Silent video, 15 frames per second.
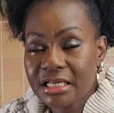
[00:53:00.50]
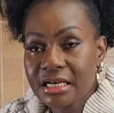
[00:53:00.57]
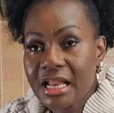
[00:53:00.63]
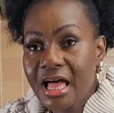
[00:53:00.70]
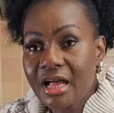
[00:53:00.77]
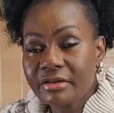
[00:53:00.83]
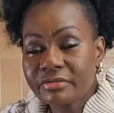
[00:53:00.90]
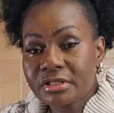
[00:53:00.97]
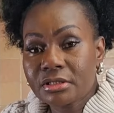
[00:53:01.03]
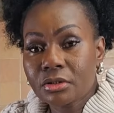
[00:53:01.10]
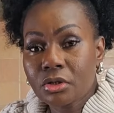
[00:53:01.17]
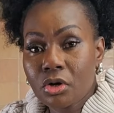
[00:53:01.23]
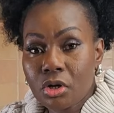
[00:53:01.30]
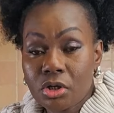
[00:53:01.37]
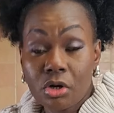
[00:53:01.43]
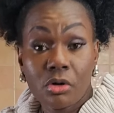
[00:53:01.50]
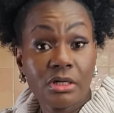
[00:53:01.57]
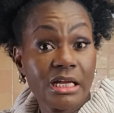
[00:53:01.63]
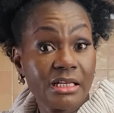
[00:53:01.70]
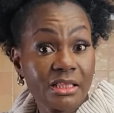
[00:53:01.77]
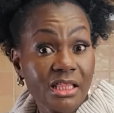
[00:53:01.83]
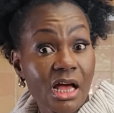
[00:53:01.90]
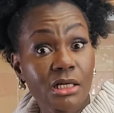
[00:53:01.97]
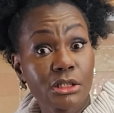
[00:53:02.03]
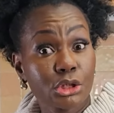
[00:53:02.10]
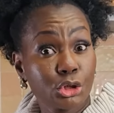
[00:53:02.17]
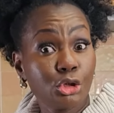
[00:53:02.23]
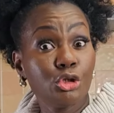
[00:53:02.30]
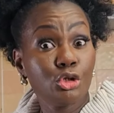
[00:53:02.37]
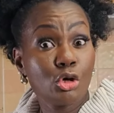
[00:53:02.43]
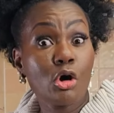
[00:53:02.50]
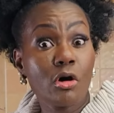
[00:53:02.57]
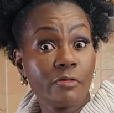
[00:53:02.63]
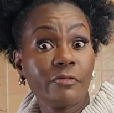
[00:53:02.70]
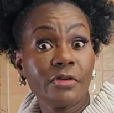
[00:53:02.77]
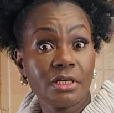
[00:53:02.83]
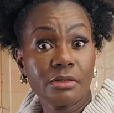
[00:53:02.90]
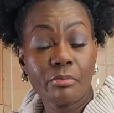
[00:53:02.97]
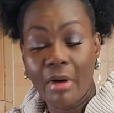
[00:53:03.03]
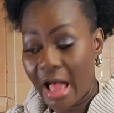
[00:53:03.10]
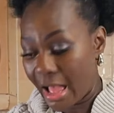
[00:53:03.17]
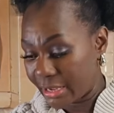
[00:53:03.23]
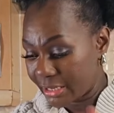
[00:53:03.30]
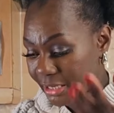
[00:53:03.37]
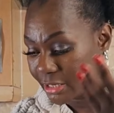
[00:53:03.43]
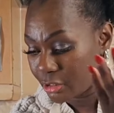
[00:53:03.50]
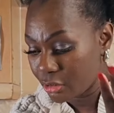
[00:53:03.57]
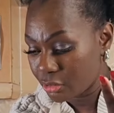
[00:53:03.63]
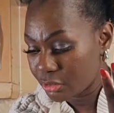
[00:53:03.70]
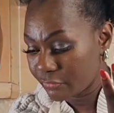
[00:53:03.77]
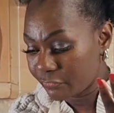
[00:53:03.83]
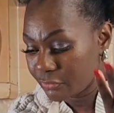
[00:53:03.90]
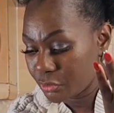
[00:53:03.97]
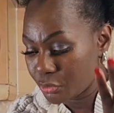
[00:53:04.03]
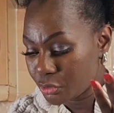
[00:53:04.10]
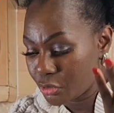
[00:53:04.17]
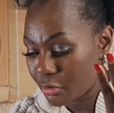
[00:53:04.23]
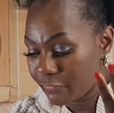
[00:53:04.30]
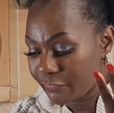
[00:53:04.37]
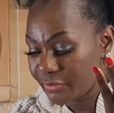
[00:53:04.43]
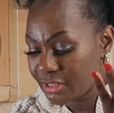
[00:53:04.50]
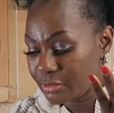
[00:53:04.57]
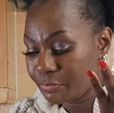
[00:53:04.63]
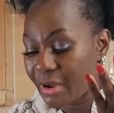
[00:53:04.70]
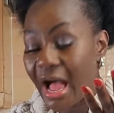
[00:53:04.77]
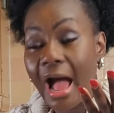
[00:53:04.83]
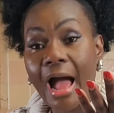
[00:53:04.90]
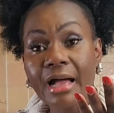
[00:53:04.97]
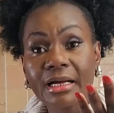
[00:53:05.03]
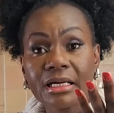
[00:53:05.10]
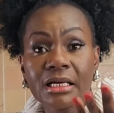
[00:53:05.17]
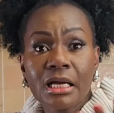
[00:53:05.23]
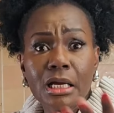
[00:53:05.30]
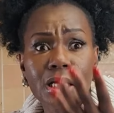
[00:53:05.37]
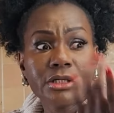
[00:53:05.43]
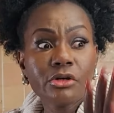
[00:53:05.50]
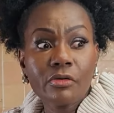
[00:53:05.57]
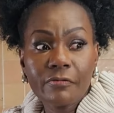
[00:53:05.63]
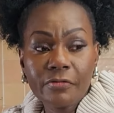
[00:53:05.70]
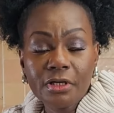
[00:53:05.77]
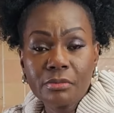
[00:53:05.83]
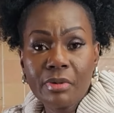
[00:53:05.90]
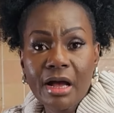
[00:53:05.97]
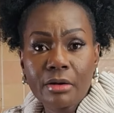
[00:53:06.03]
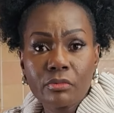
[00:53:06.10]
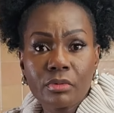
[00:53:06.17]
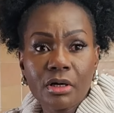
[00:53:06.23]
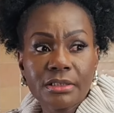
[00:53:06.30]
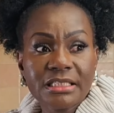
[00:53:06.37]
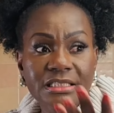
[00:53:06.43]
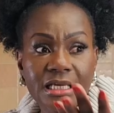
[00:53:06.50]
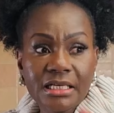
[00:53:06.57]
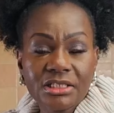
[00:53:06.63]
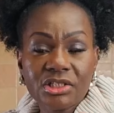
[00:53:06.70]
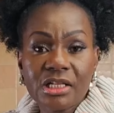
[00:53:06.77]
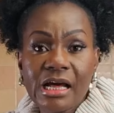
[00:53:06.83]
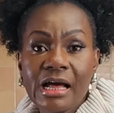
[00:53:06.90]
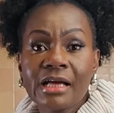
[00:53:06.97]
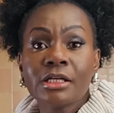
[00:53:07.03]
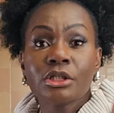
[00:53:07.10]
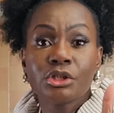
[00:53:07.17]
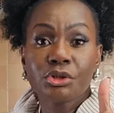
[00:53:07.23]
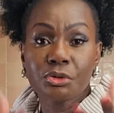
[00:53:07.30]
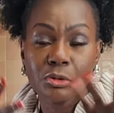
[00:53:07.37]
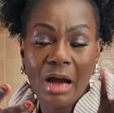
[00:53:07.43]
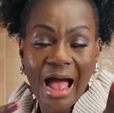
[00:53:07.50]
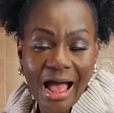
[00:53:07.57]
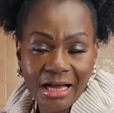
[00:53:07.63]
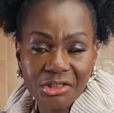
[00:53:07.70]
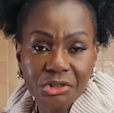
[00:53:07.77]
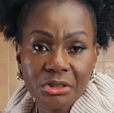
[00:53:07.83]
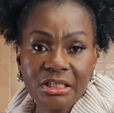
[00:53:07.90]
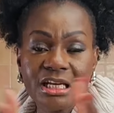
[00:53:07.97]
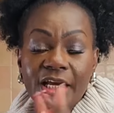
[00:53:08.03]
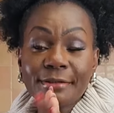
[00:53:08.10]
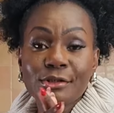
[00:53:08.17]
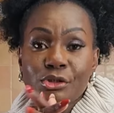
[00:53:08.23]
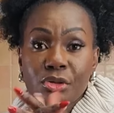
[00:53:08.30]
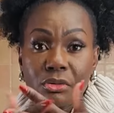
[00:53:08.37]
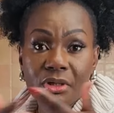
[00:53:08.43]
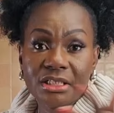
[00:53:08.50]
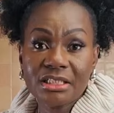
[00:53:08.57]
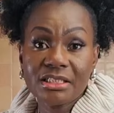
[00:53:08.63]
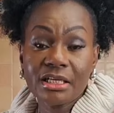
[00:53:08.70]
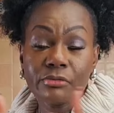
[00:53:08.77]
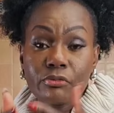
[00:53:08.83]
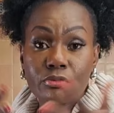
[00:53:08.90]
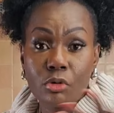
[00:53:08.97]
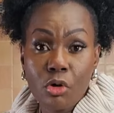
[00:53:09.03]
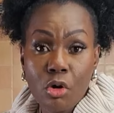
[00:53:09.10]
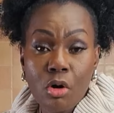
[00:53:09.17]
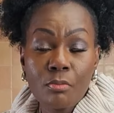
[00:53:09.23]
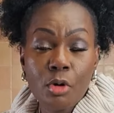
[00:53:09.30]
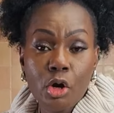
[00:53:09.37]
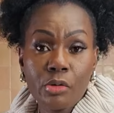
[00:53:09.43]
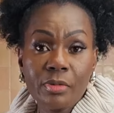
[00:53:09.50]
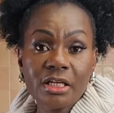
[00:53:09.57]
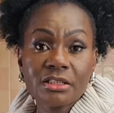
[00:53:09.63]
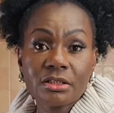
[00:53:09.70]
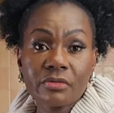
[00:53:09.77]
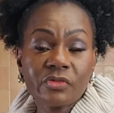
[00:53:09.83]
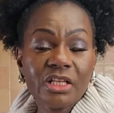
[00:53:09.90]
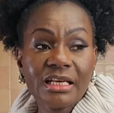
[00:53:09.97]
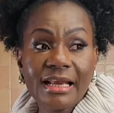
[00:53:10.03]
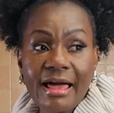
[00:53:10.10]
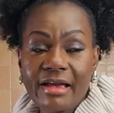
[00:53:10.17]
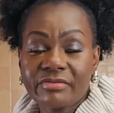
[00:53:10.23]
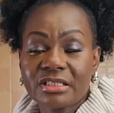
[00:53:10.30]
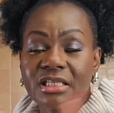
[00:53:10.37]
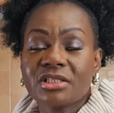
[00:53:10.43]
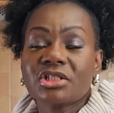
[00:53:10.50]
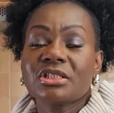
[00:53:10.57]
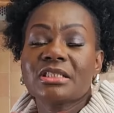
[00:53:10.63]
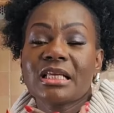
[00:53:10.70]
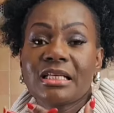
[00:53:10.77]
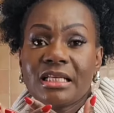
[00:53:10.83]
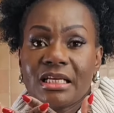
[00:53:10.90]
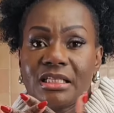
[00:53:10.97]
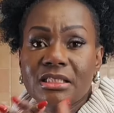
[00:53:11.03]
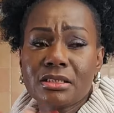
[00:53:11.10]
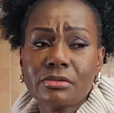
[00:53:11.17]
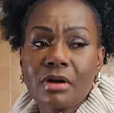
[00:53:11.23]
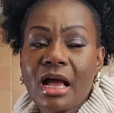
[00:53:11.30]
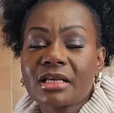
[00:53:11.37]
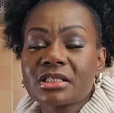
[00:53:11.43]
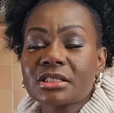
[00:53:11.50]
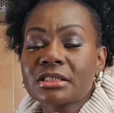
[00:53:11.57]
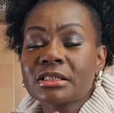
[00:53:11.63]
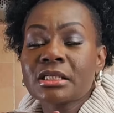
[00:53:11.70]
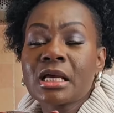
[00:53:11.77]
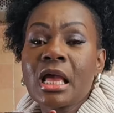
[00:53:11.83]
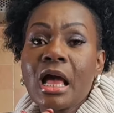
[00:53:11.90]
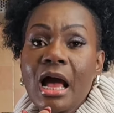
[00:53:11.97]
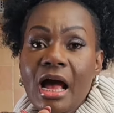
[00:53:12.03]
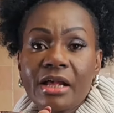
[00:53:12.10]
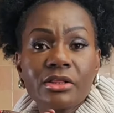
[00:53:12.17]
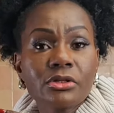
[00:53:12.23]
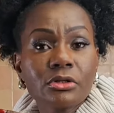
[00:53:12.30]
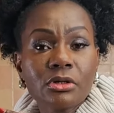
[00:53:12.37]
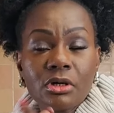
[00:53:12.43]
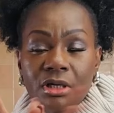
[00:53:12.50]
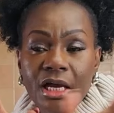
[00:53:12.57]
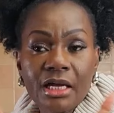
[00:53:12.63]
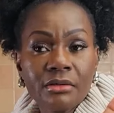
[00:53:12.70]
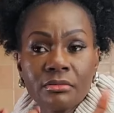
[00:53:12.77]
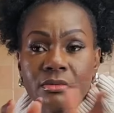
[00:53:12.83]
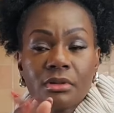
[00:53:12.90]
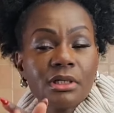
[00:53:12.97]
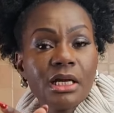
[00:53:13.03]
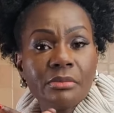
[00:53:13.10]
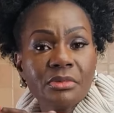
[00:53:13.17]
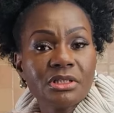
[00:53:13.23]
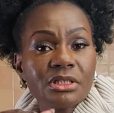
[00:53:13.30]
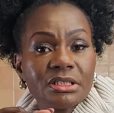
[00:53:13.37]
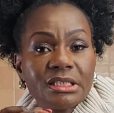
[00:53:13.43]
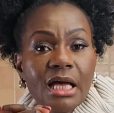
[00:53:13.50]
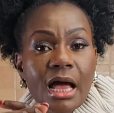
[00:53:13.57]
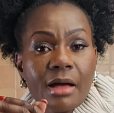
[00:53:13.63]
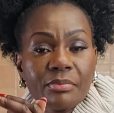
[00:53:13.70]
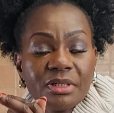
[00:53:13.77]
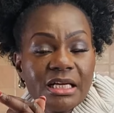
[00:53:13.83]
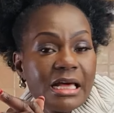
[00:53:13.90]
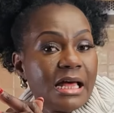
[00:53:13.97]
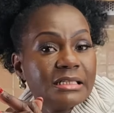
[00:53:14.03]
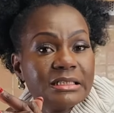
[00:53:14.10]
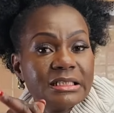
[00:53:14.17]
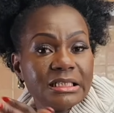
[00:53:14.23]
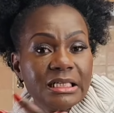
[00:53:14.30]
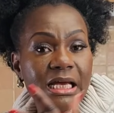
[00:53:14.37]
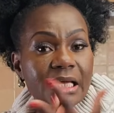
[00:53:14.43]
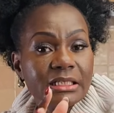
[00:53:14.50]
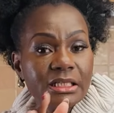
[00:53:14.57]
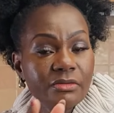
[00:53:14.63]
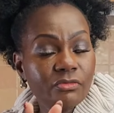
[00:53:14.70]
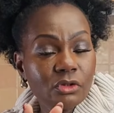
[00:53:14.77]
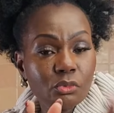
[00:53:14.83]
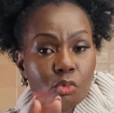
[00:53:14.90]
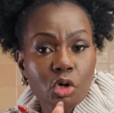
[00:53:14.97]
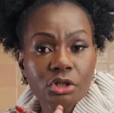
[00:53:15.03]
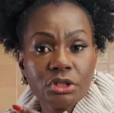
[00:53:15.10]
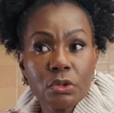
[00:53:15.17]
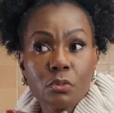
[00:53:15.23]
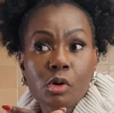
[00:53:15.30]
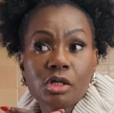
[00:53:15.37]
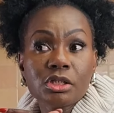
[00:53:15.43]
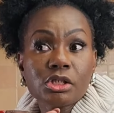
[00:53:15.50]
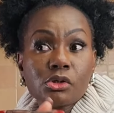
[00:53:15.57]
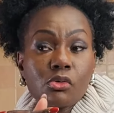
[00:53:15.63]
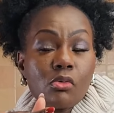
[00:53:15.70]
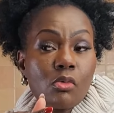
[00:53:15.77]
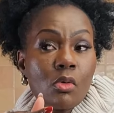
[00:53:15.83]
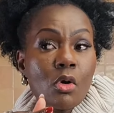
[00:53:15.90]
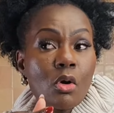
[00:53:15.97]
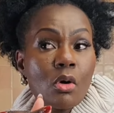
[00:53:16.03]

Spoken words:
lives got on, and thanks to your feedback, a lot of you, your feedback was such that you actually enjoyed the raw moments of the live sessions and the interactions. I thought, okay, let me just up the ante and give you what you want. So